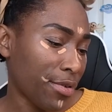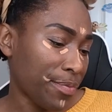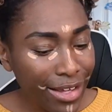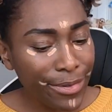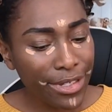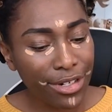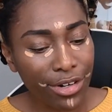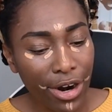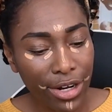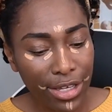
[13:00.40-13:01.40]
And it was the
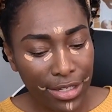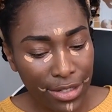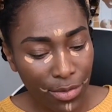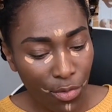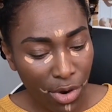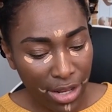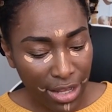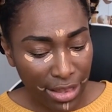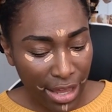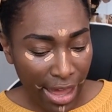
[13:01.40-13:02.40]
darkest one
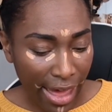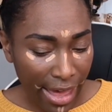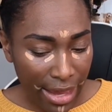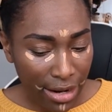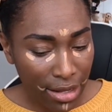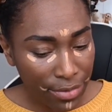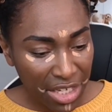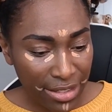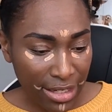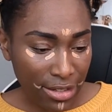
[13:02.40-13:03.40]
that they had.
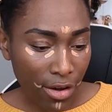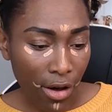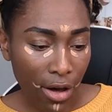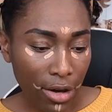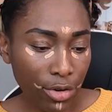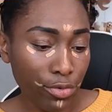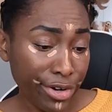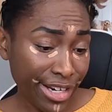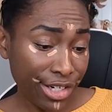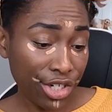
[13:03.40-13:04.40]
This is called
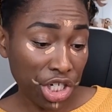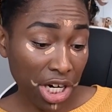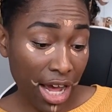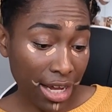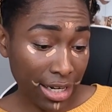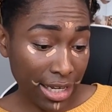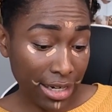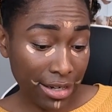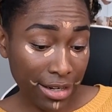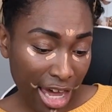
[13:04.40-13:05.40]
Rich
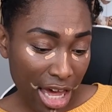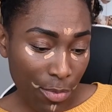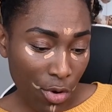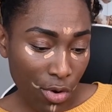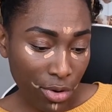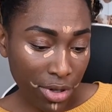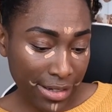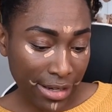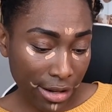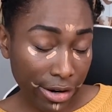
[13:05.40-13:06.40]
Chocolate Camel
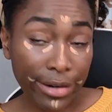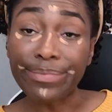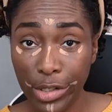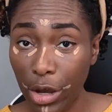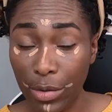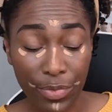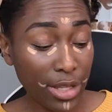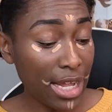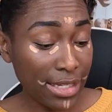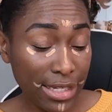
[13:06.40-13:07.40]
Concealer. So
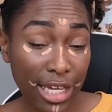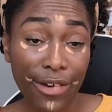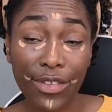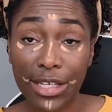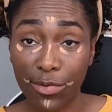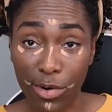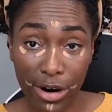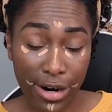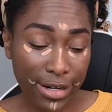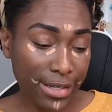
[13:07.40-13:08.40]
let's see if this
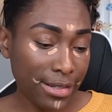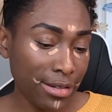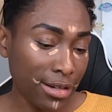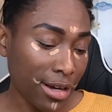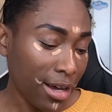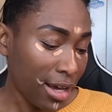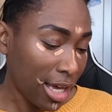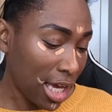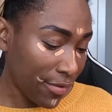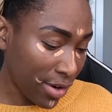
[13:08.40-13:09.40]
works.
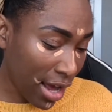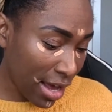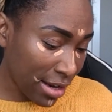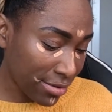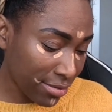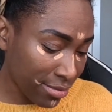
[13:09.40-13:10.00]
If not,